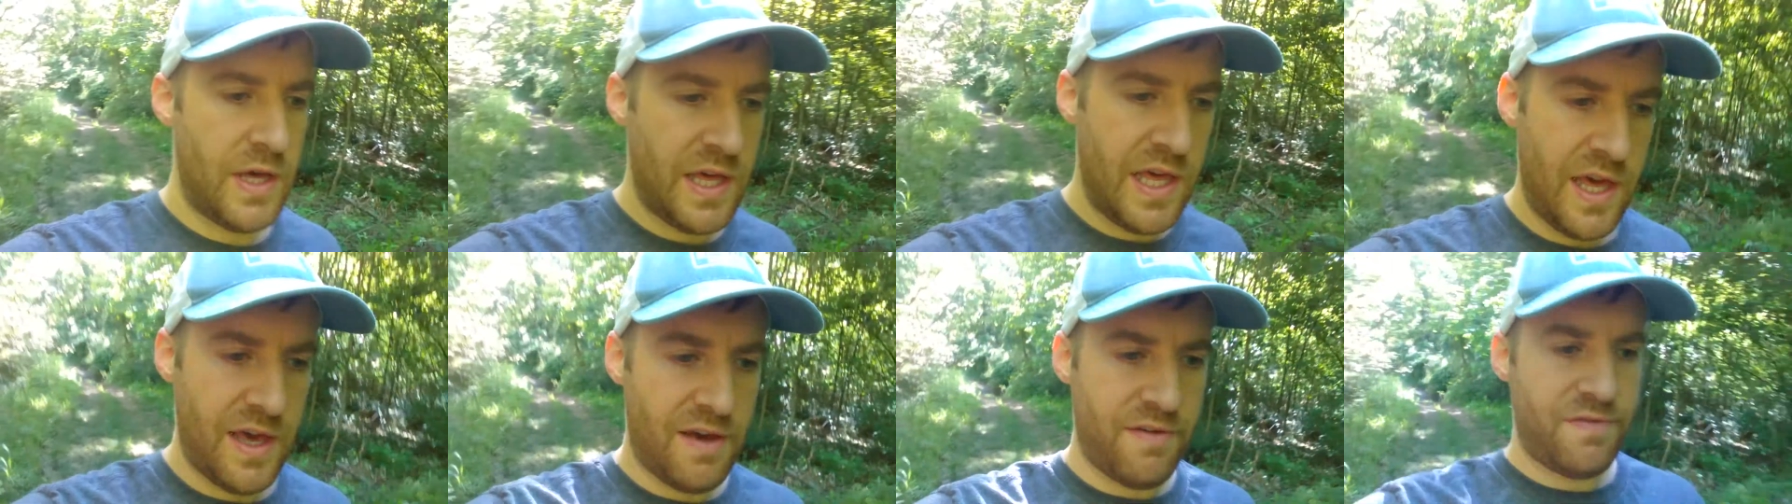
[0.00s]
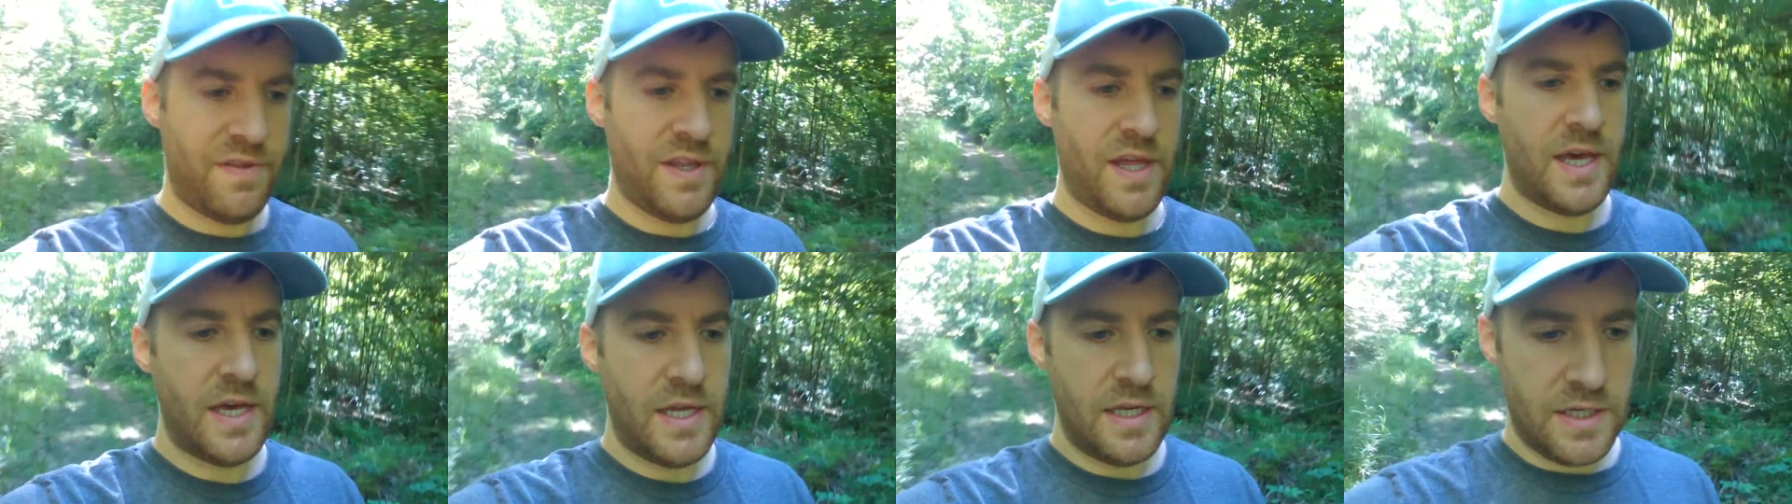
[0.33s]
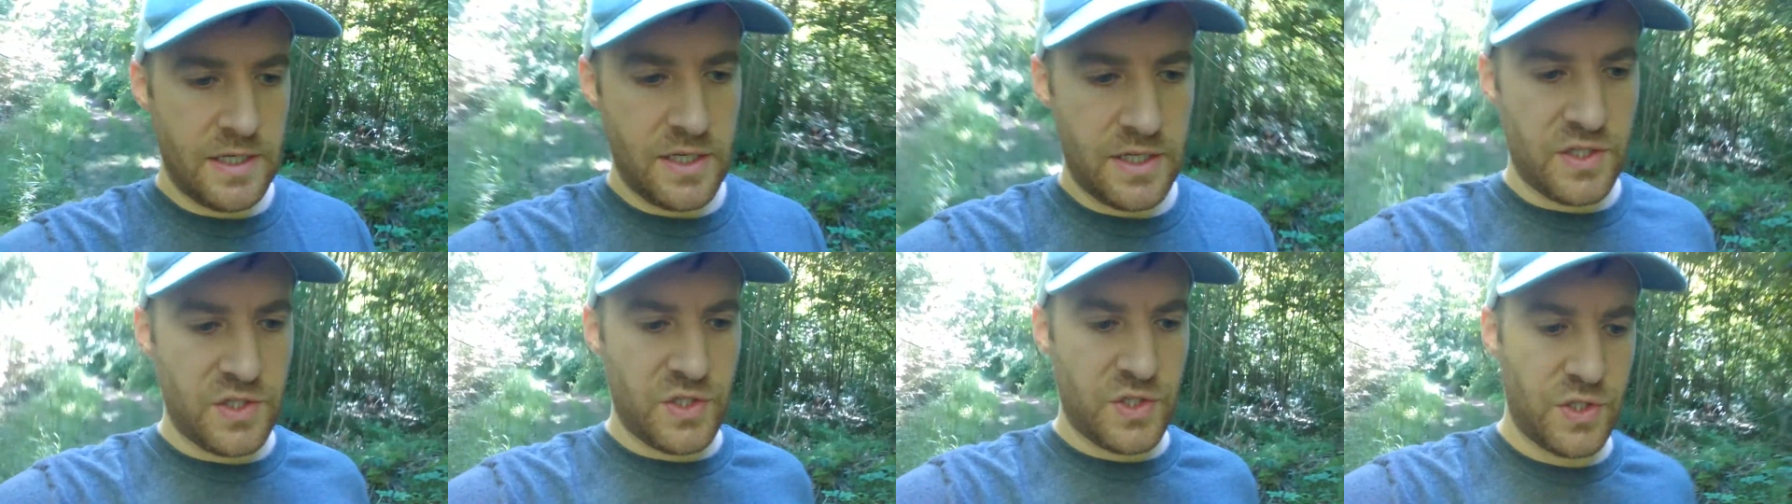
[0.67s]
have that
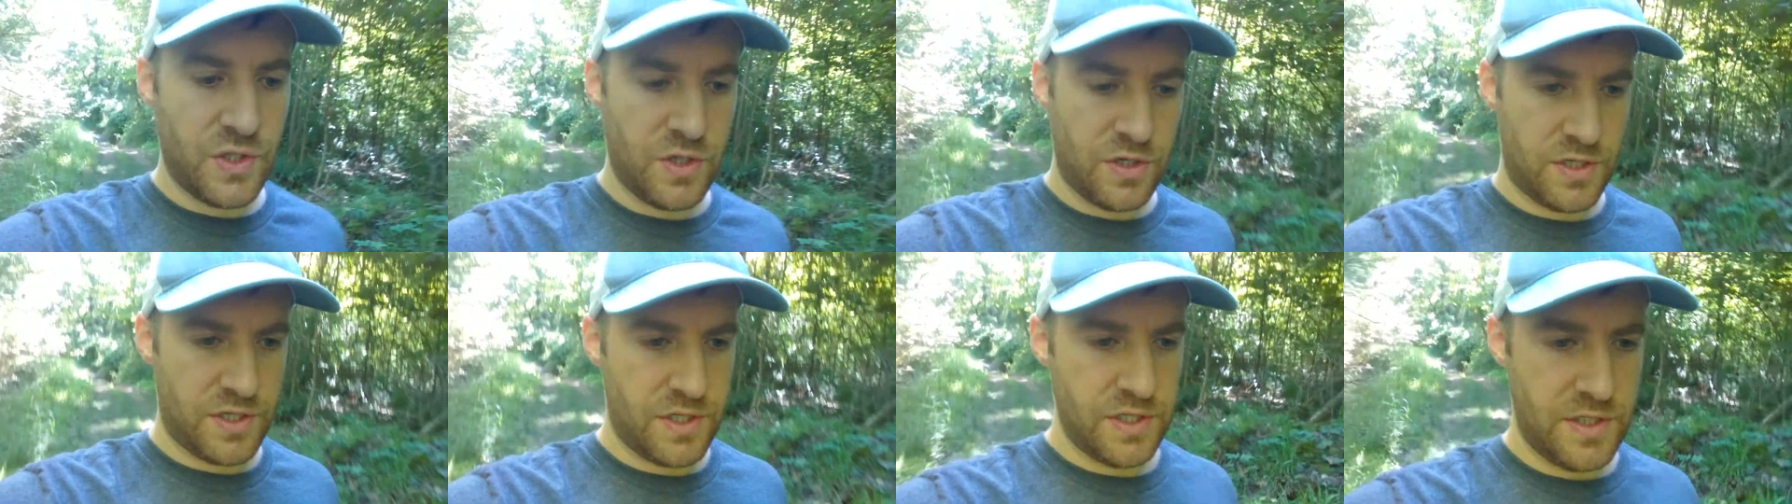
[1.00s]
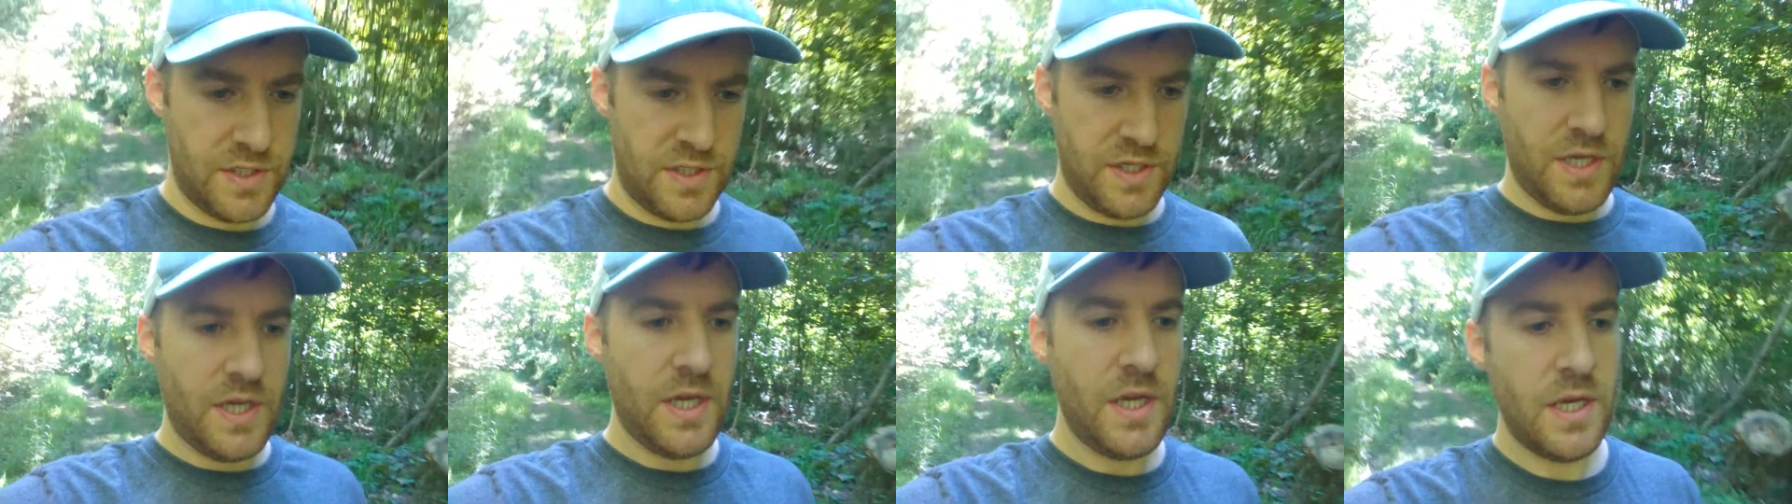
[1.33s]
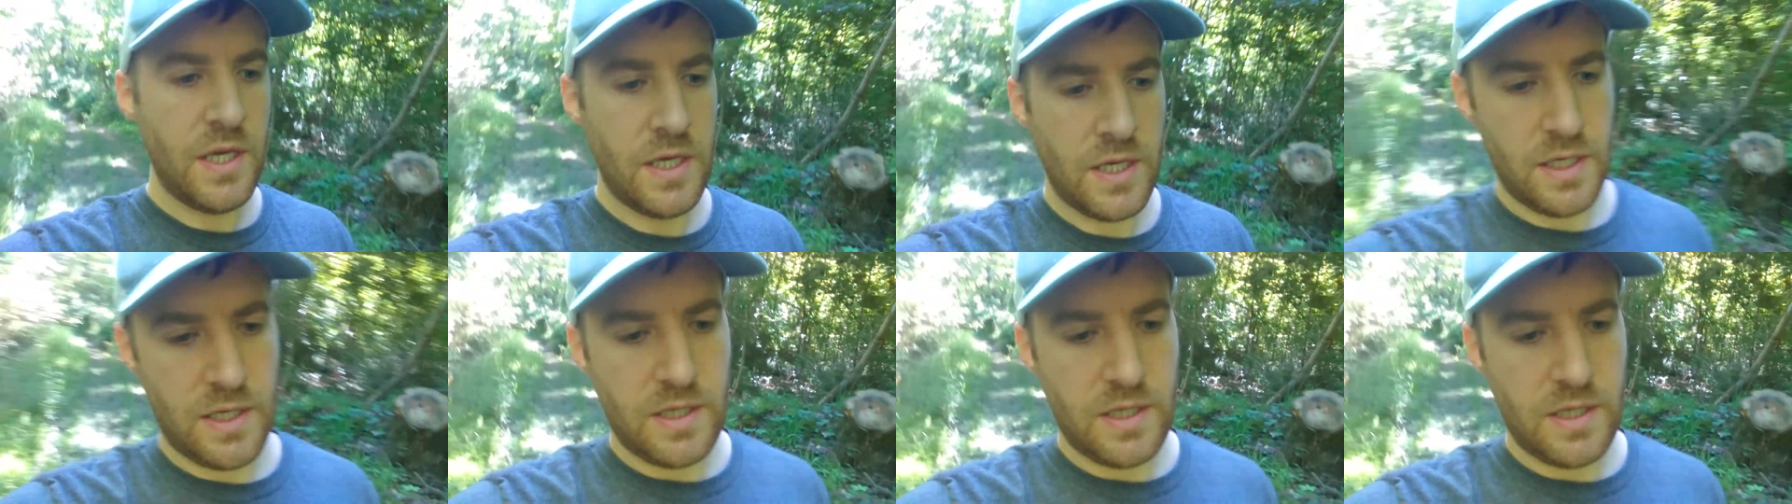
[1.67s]
uncertainty